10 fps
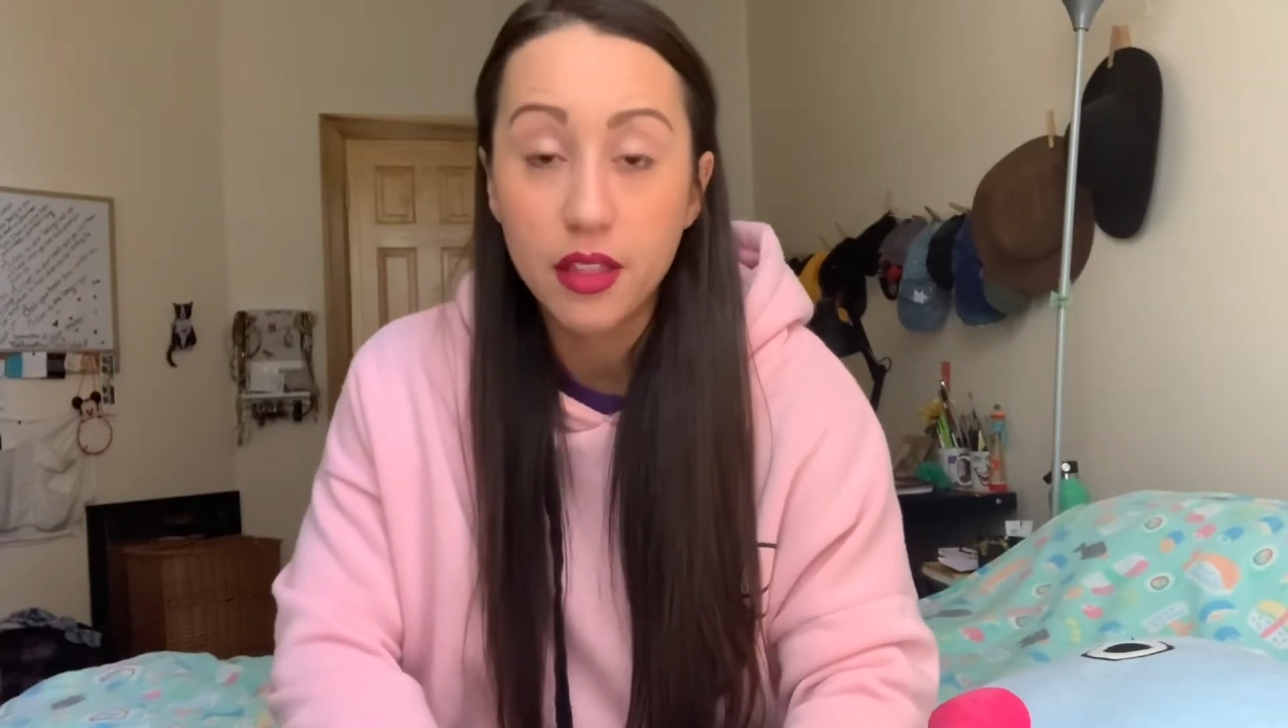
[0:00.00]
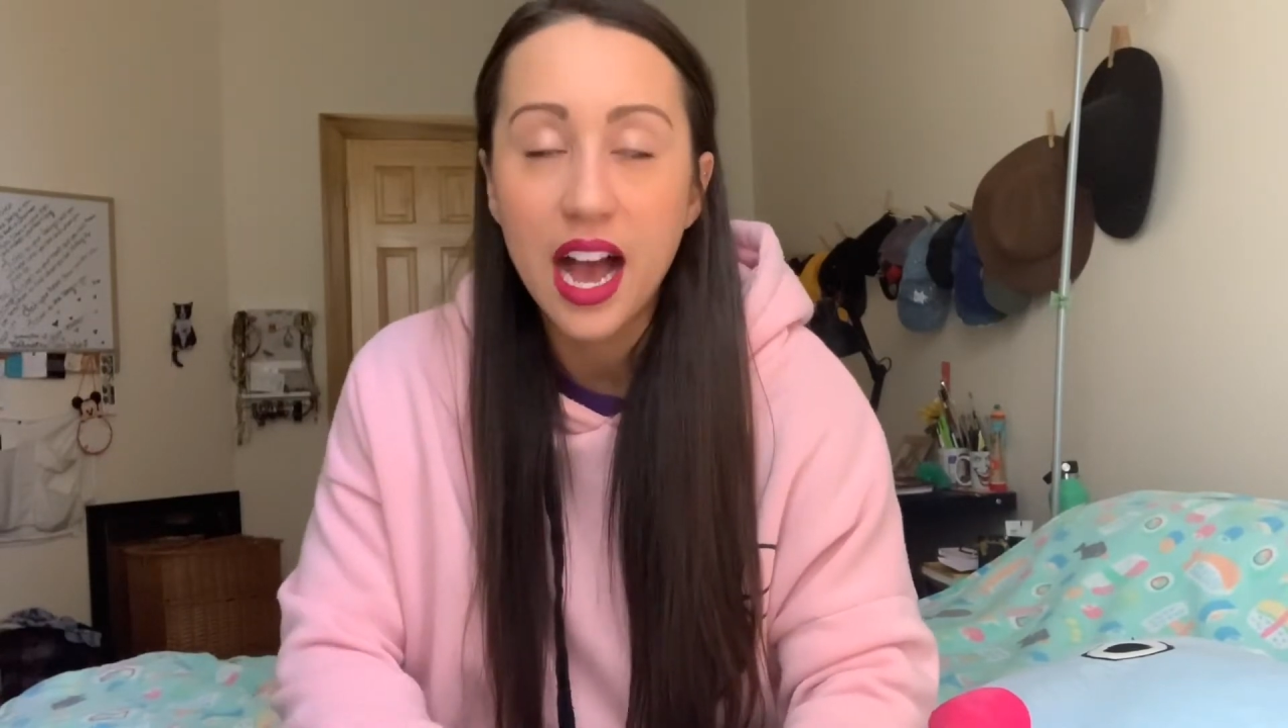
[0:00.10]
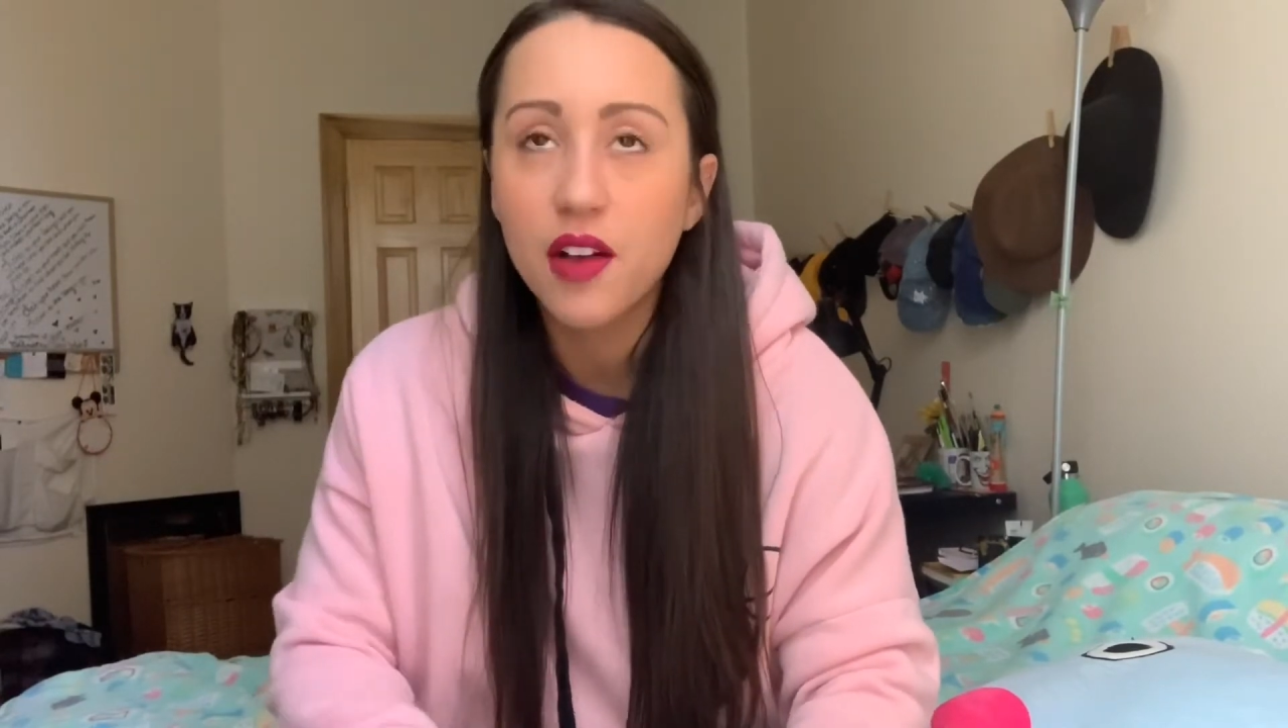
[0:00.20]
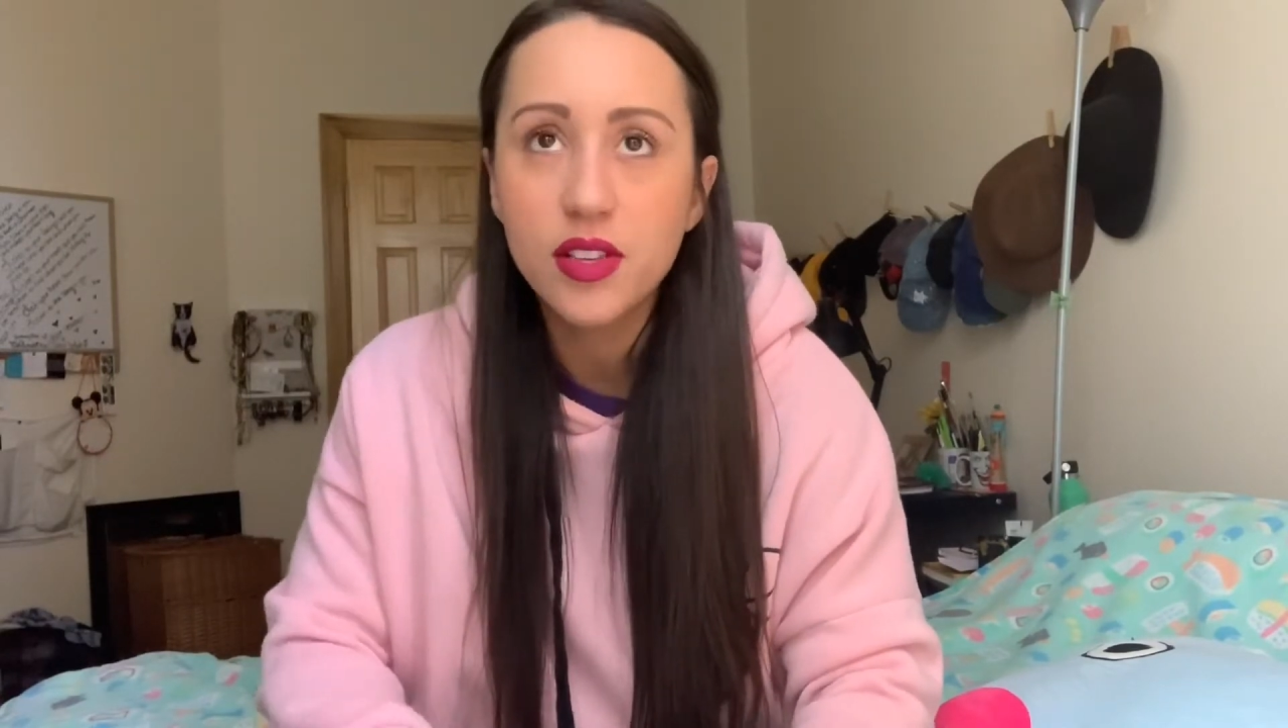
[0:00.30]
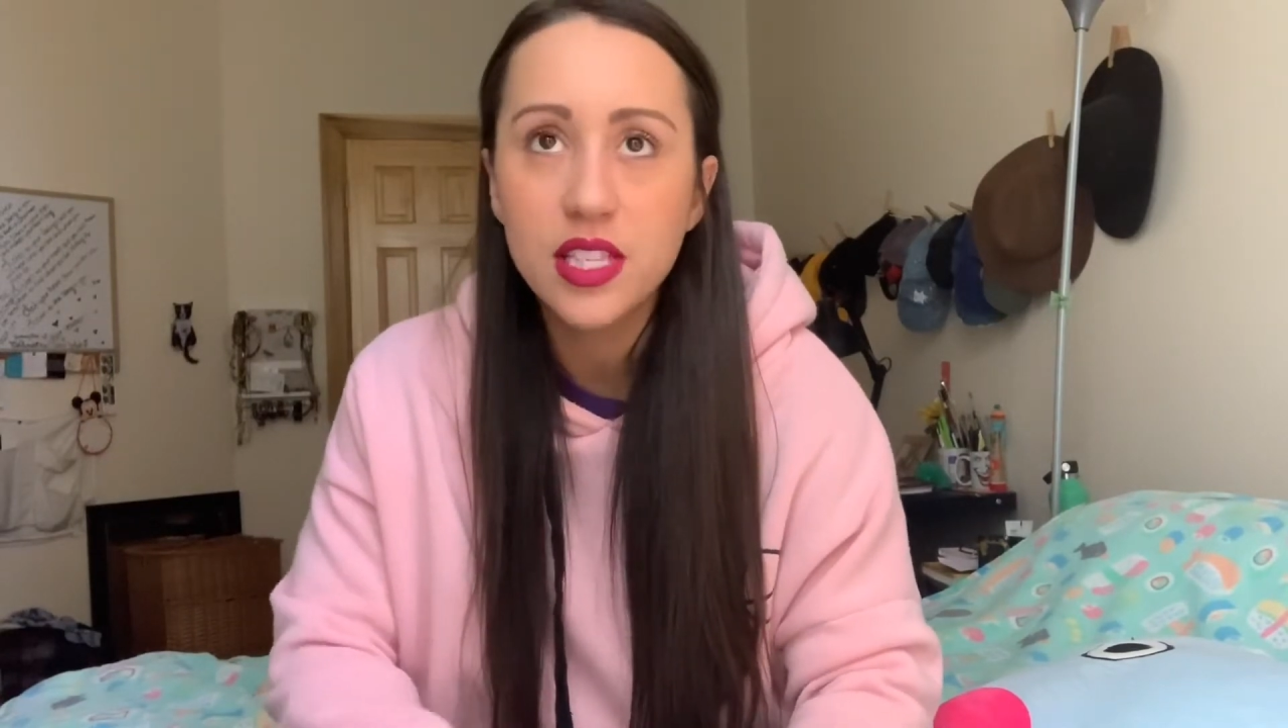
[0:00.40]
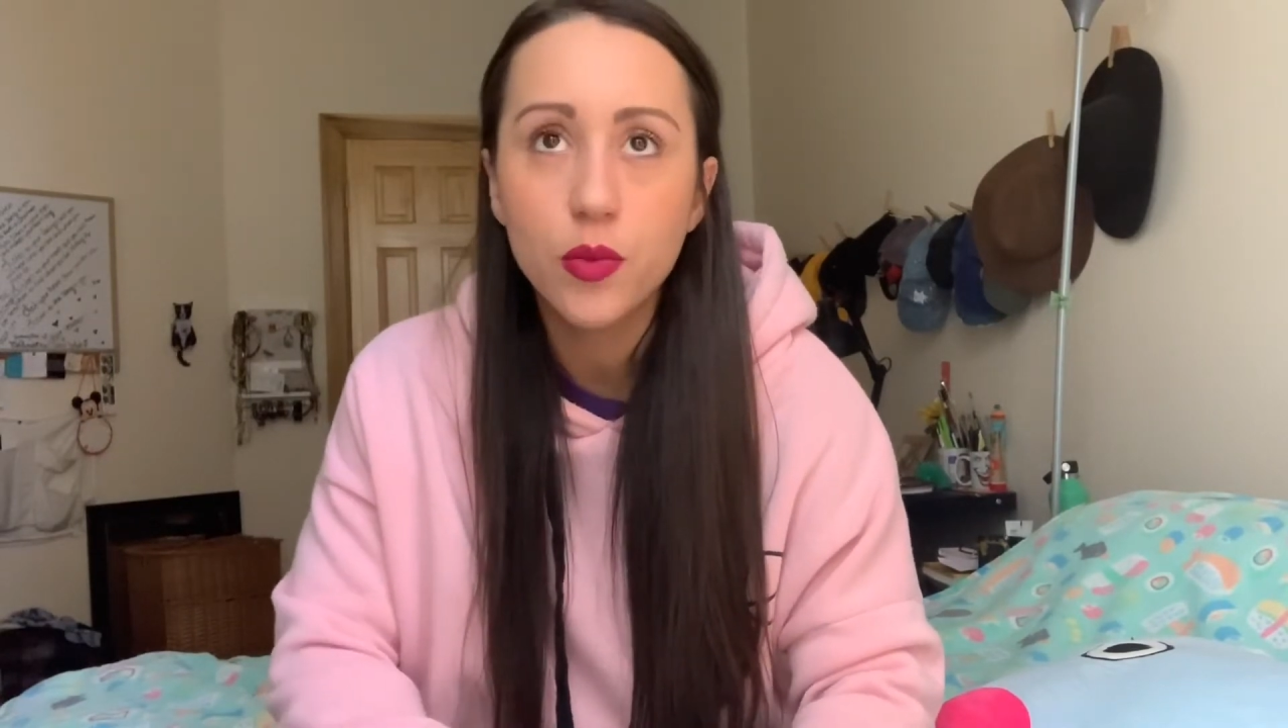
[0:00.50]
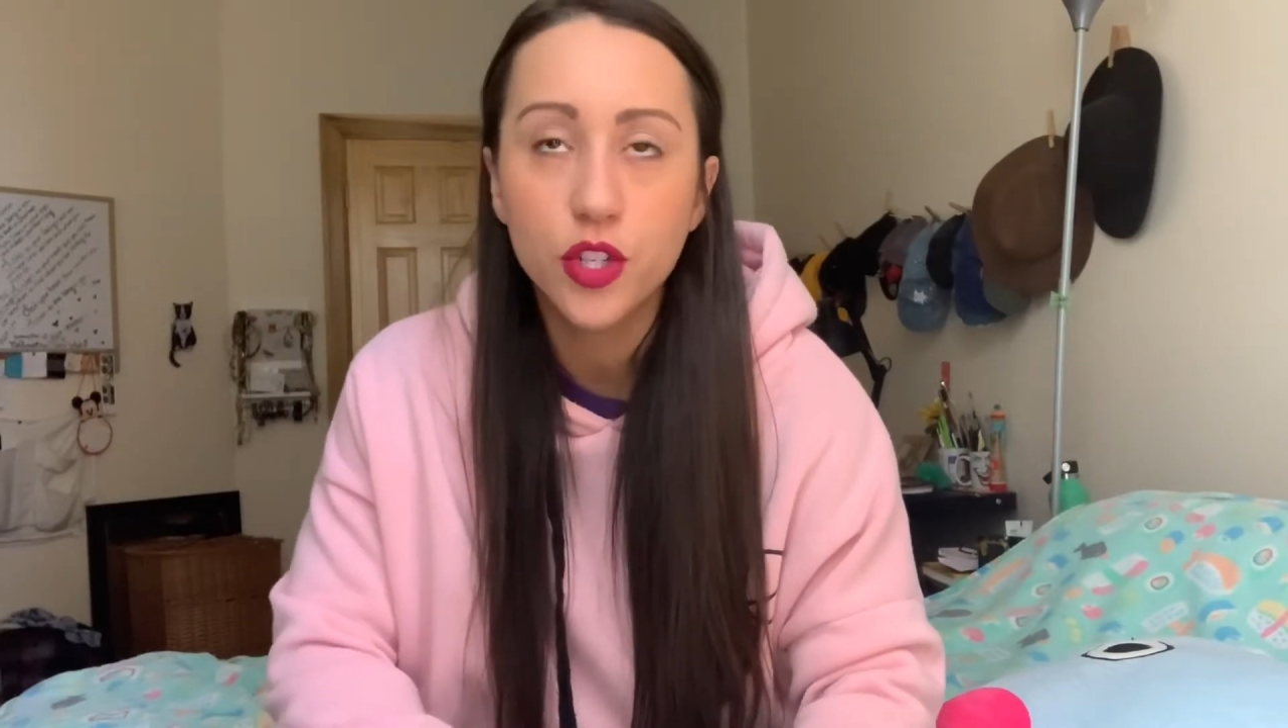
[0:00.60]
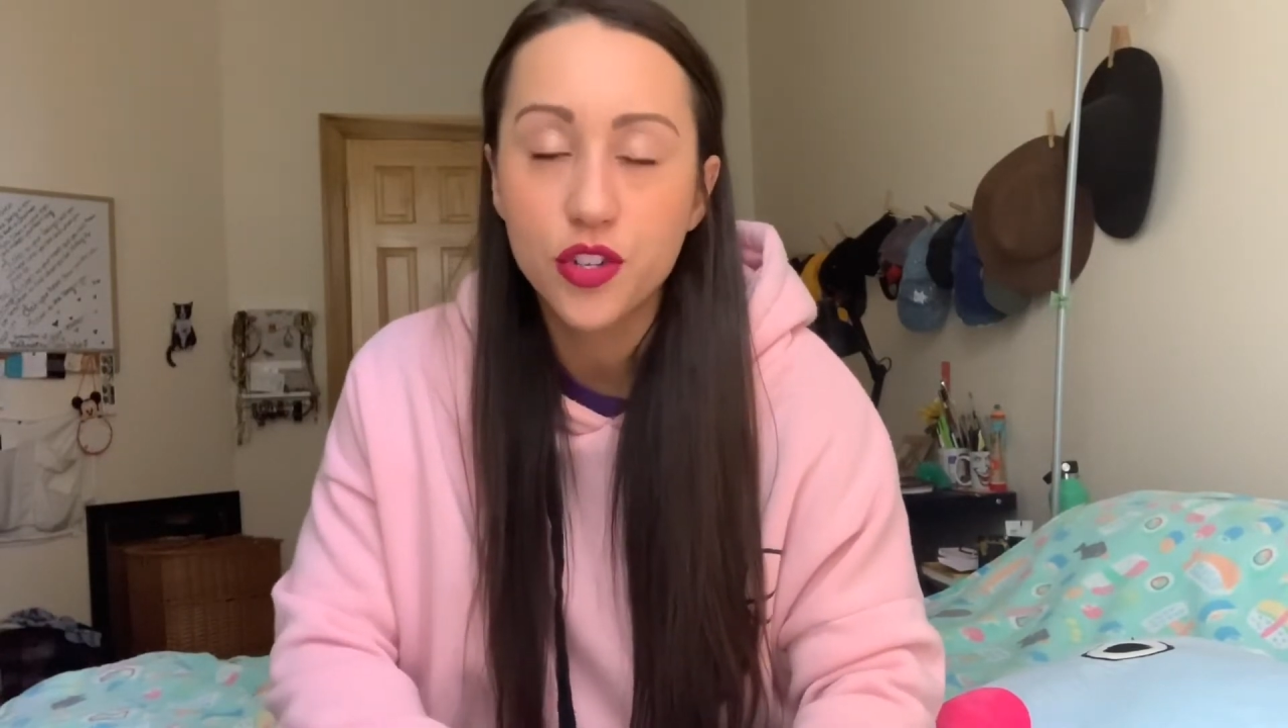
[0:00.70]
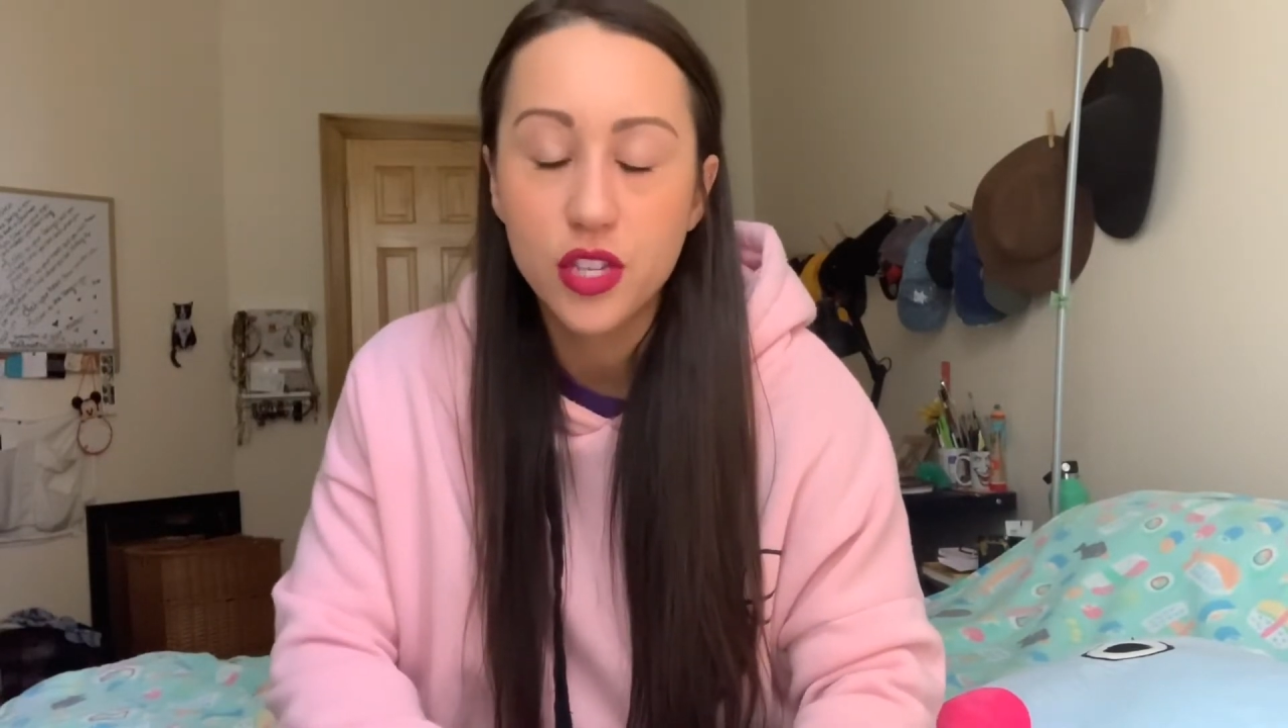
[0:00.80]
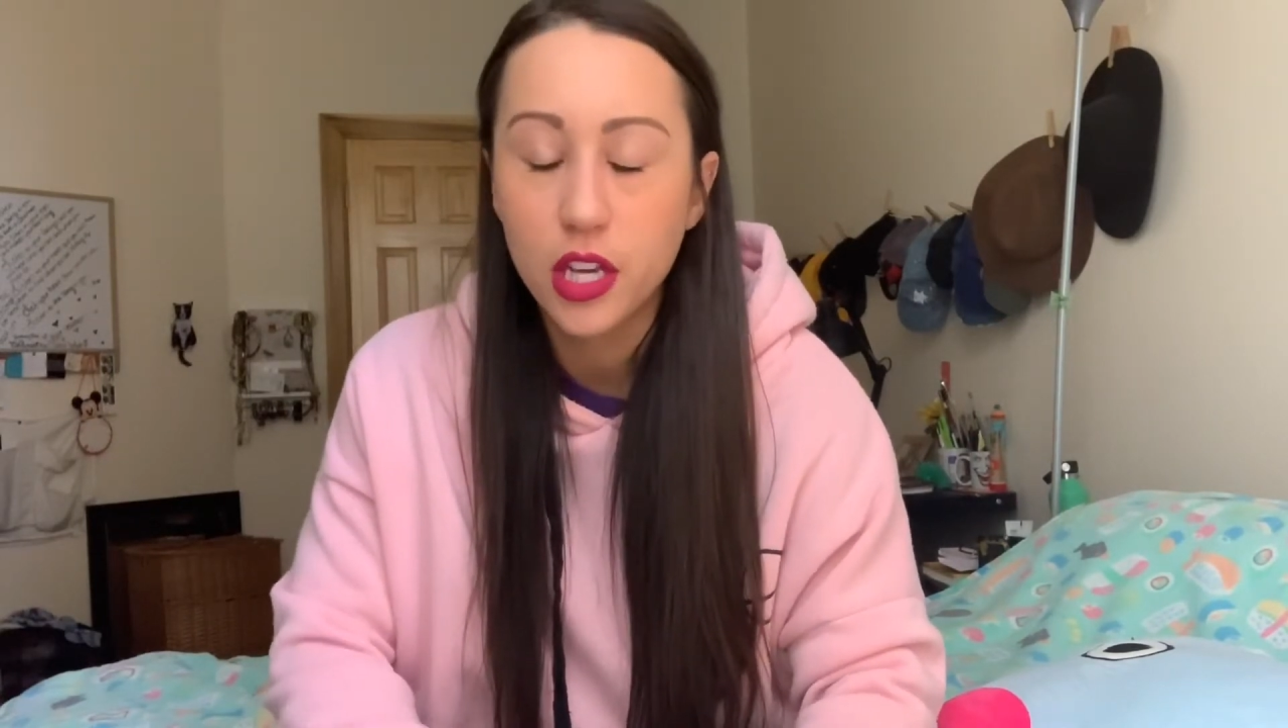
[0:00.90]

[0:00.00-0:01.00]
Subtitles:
Obviously when you're sick,